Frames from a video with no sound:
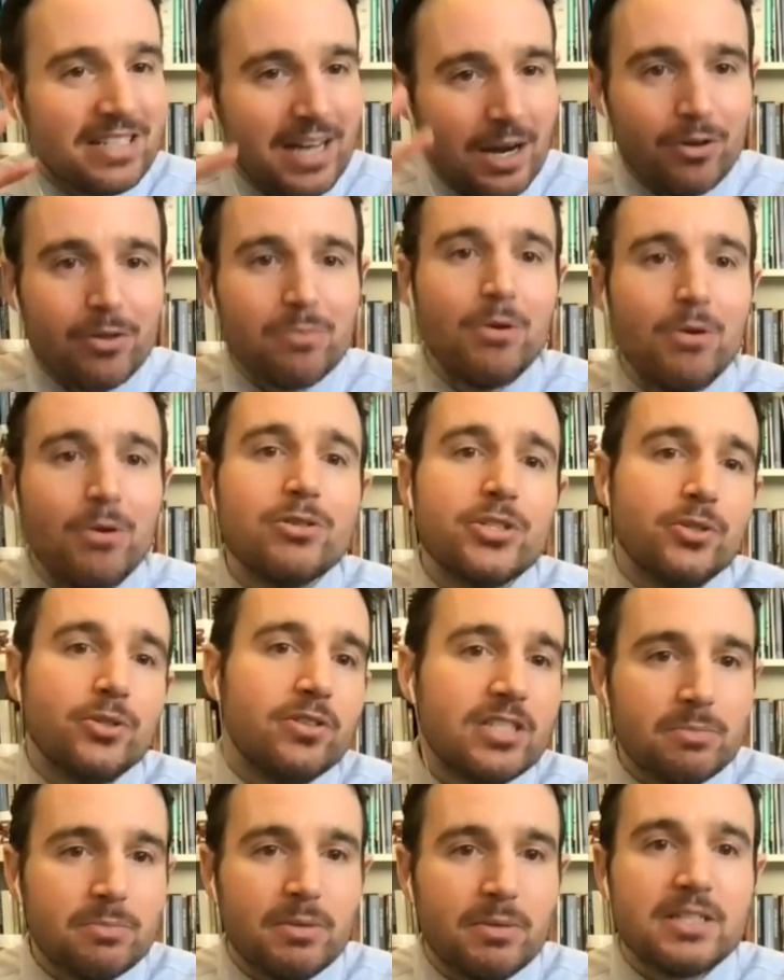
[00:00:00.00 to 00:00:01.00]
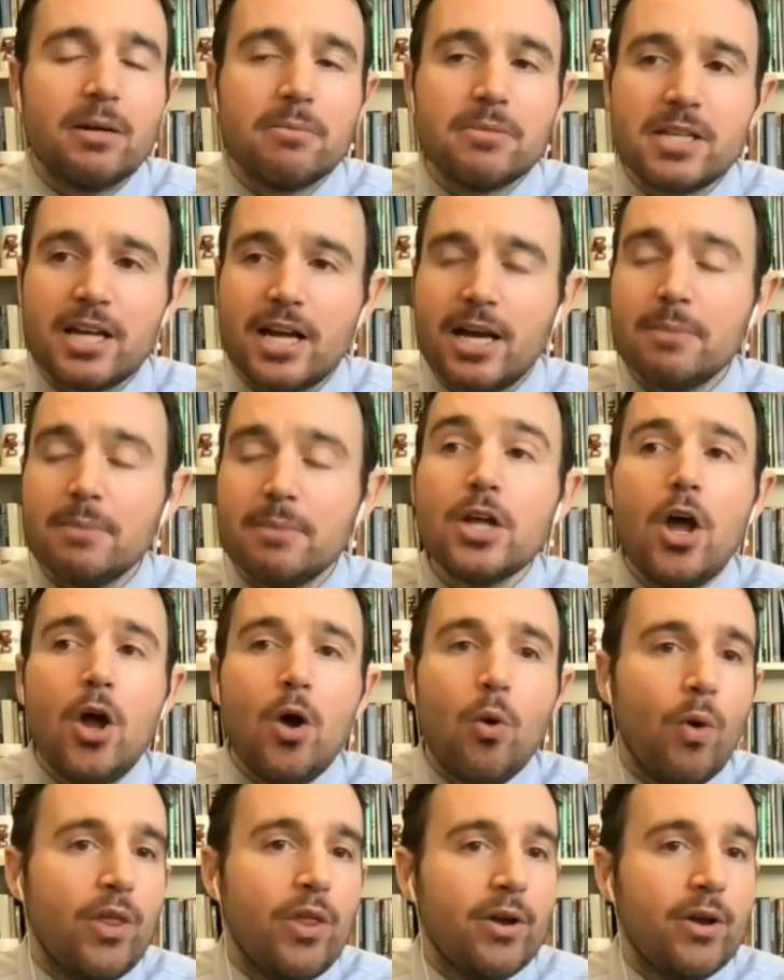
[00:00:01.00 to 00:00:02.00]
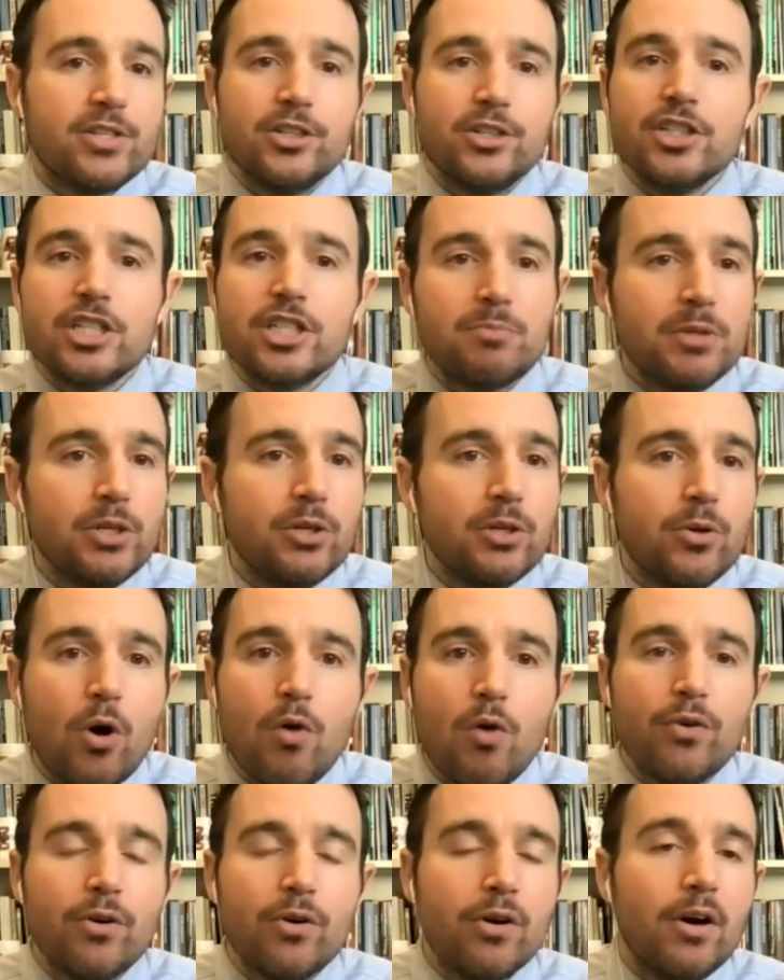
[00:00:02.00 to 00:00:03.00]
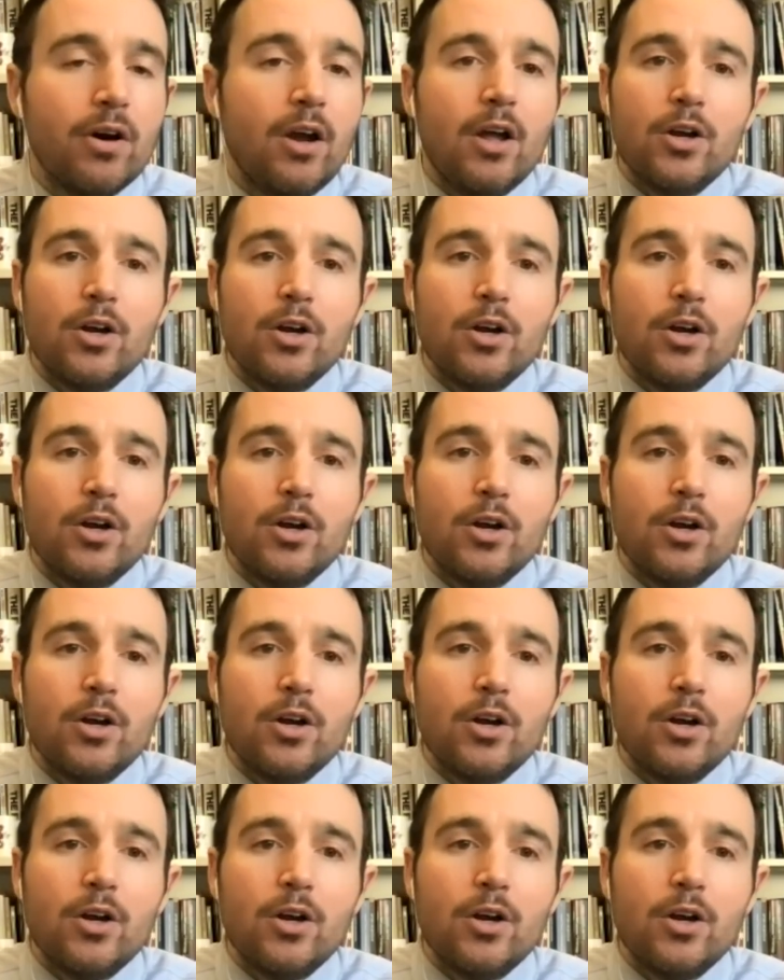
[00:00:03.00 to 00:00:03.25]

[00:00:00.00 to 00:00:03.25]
not with most students, but sometimes where there's a dispute over